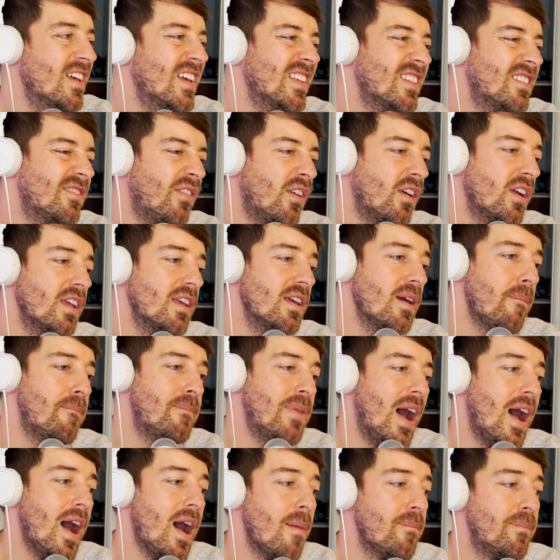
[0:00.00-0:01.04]
it's very
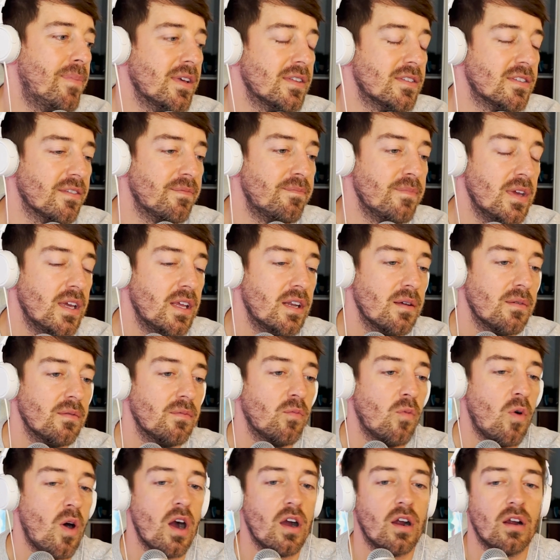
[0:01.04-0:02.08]
pompous of me to
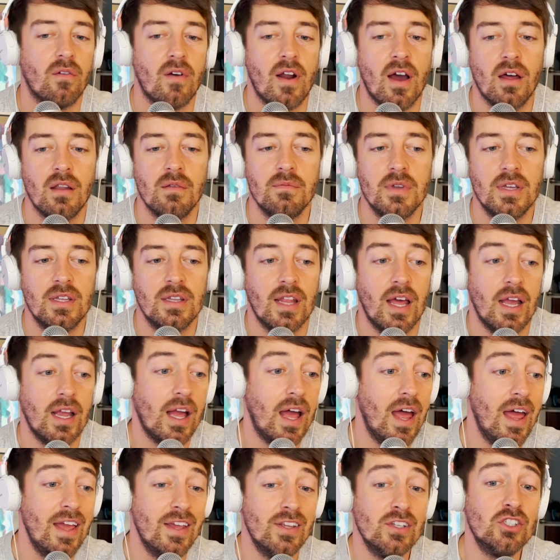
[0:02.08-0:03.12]
walk around being like,
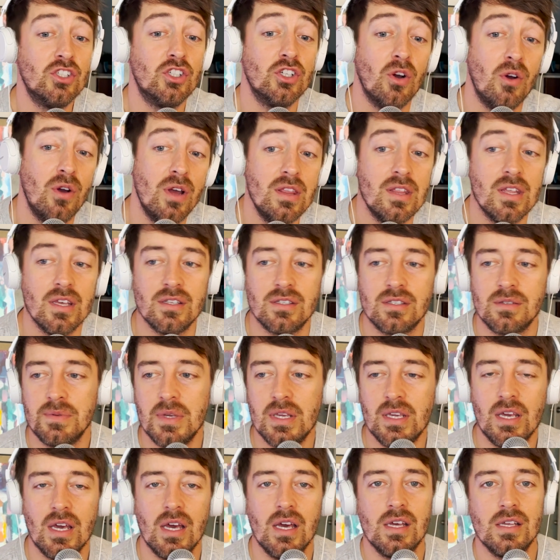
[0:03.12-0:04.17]
I enjoy this
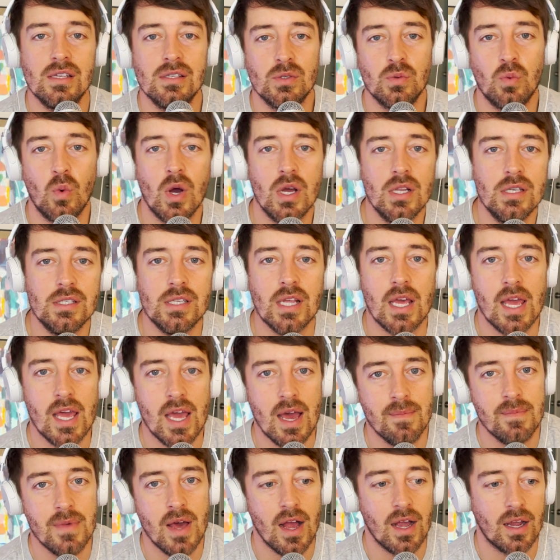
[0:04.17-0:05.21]
because one day
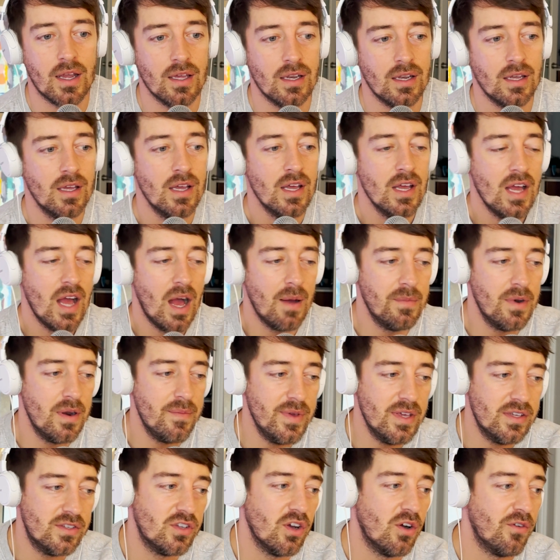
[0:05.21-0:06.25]
I'm not gonna, I'm gonna
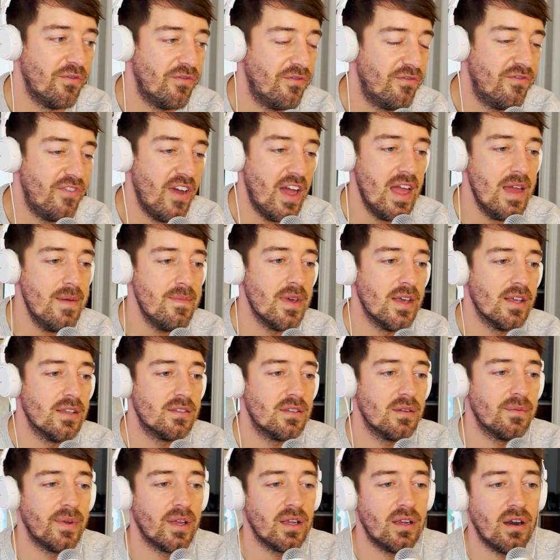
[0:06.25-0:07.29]
be so famous.
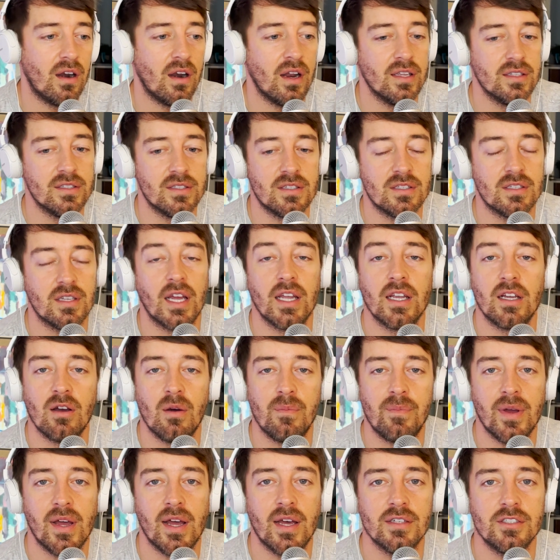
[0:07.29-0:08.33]
And I'm like, all right,
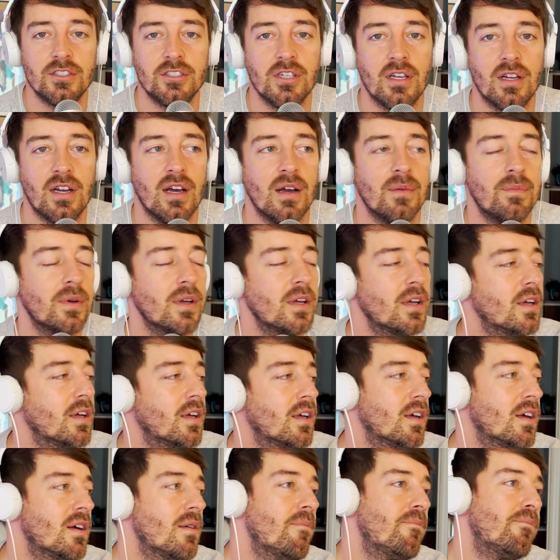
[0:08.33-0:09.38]
psychopath, shut up.
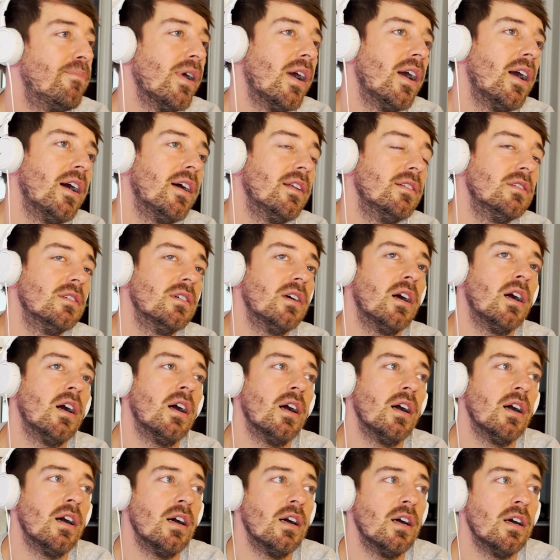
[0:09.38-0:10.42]
But
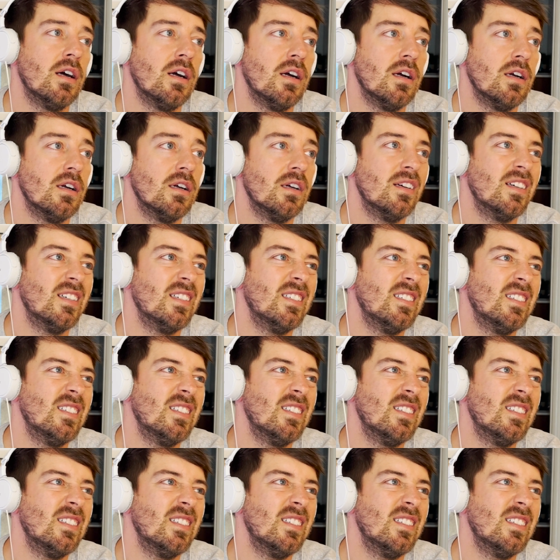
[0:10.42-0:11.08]
uh,